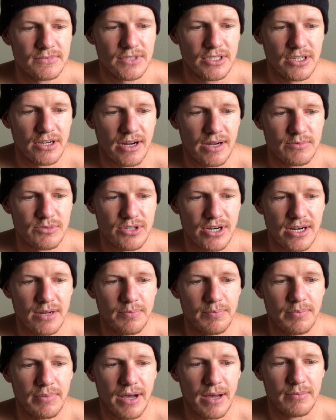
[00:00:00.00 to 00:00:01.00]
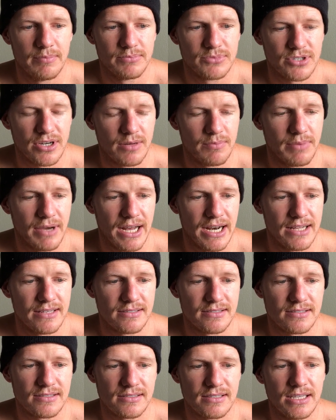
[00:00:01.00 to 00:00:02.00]
you know, I'm trying to I'm trying to
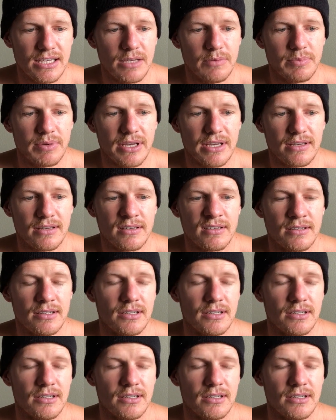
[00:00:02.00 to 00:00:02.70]
balance keeping